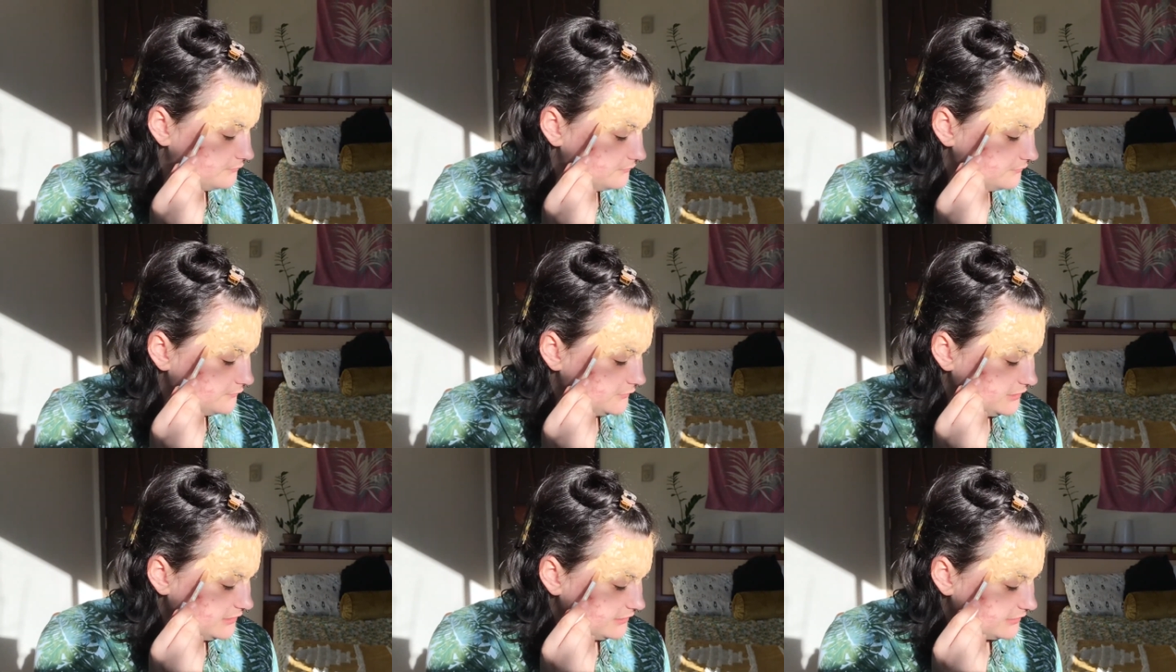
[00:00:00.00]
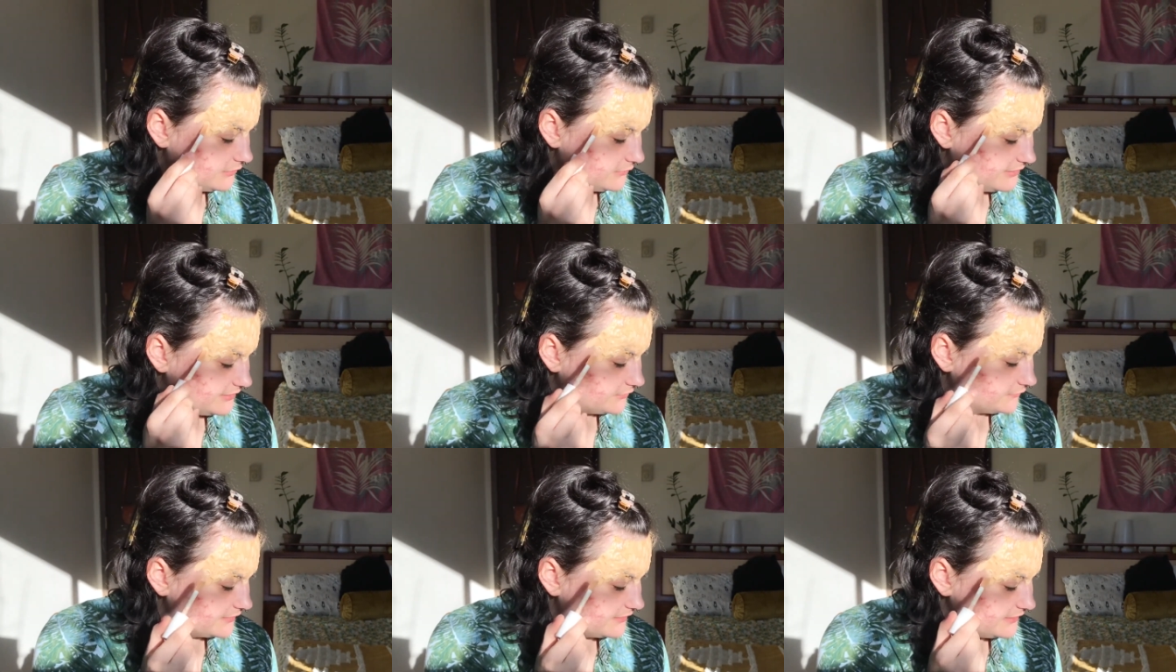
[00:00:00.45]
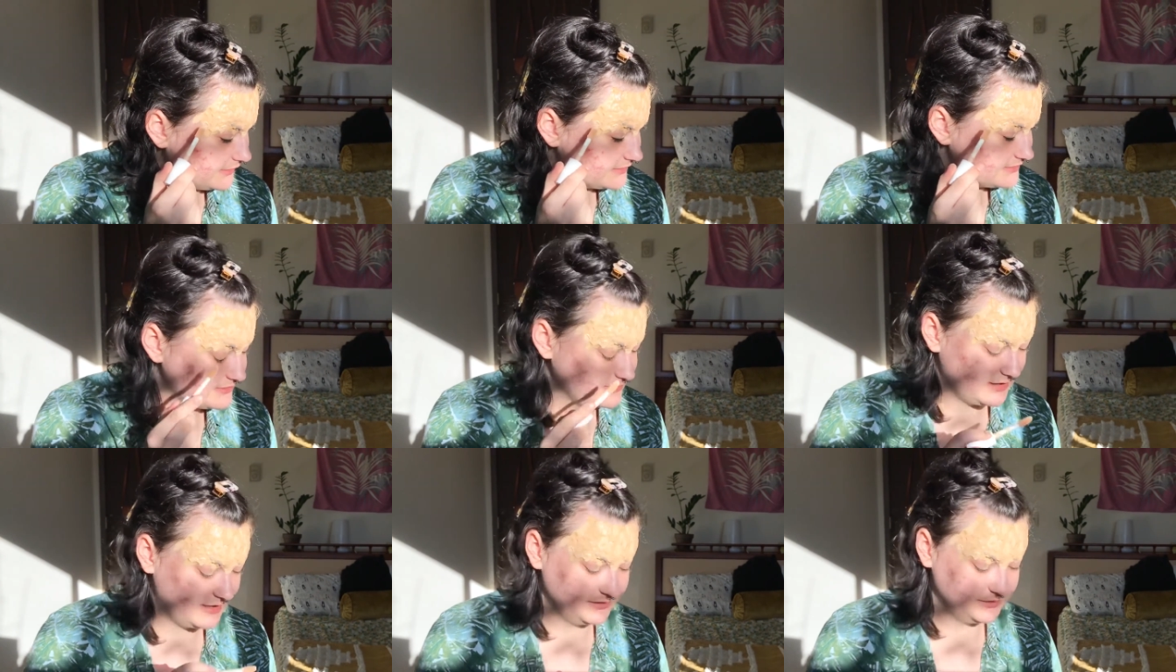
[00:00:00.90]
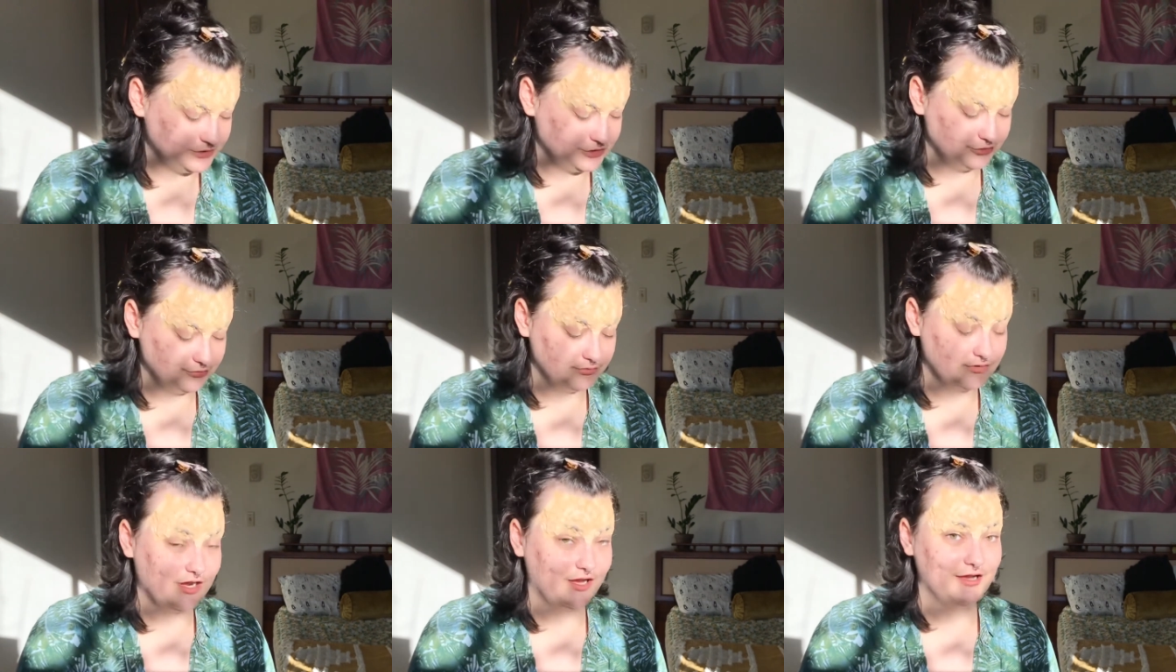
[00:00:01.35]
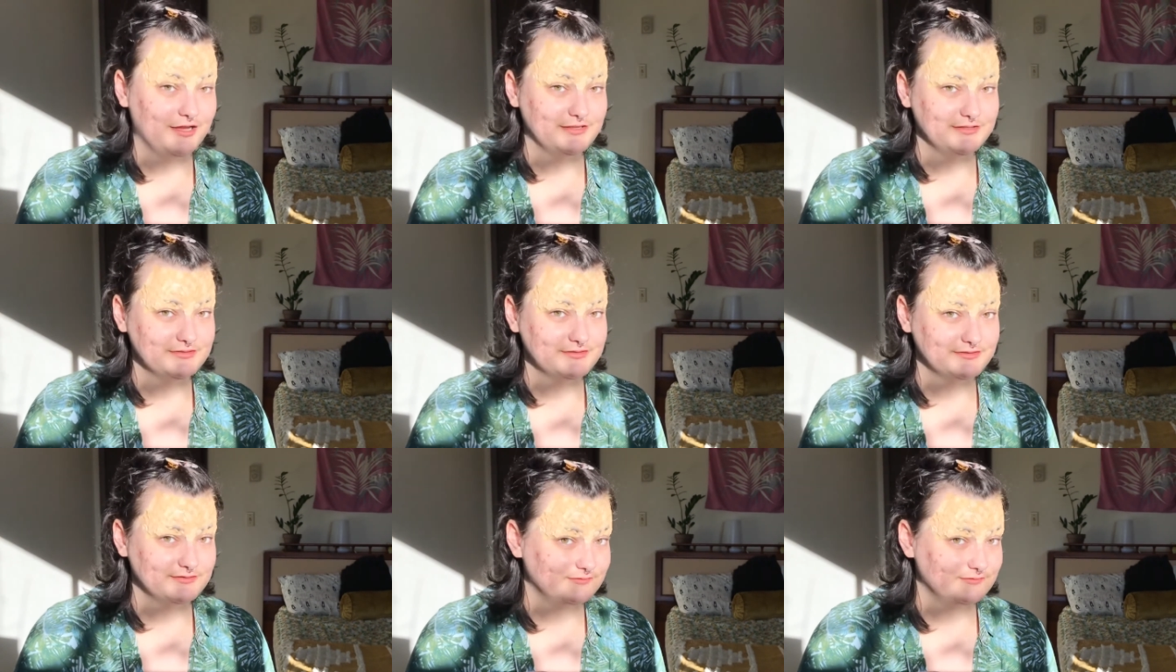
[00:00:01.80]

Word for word: you know ingredients that do cause